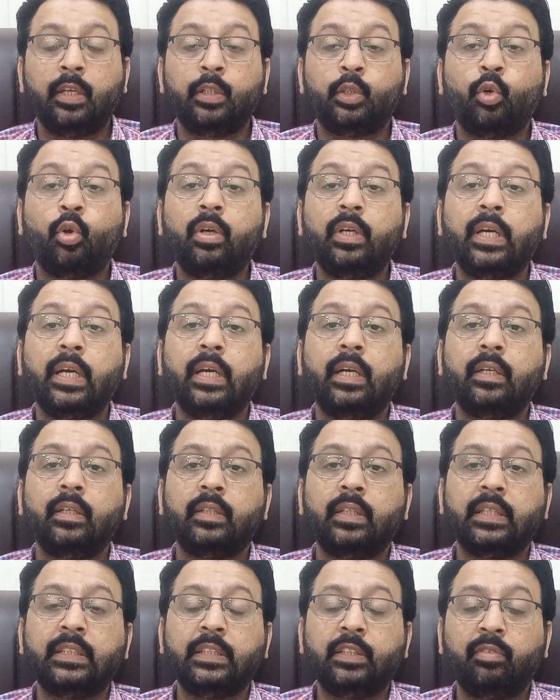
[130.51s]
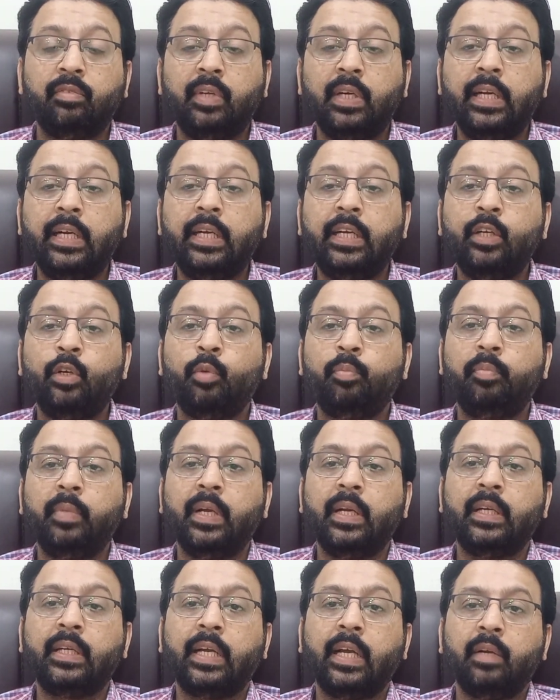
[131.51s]
so that the severity of
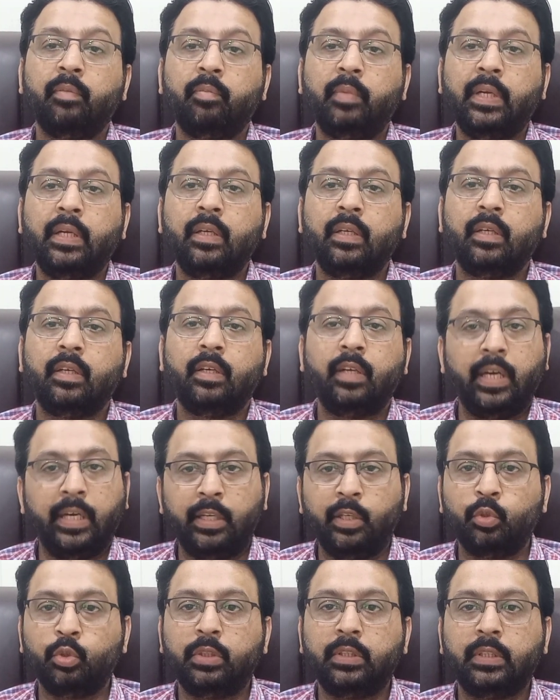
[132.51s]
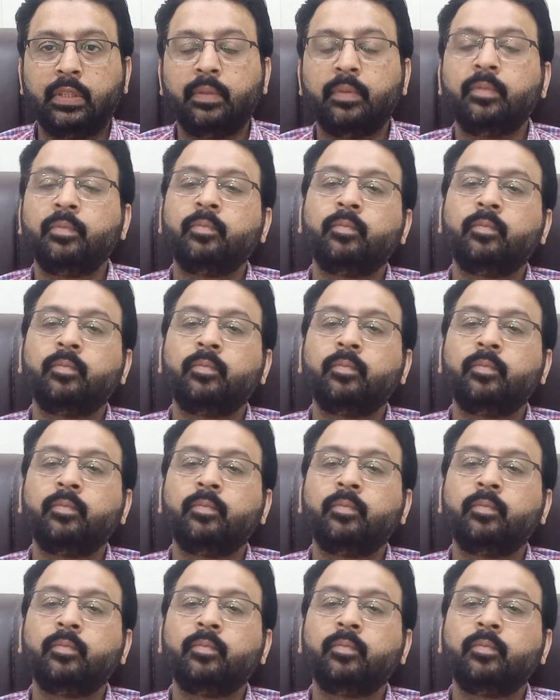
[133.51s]
pain can be reduced.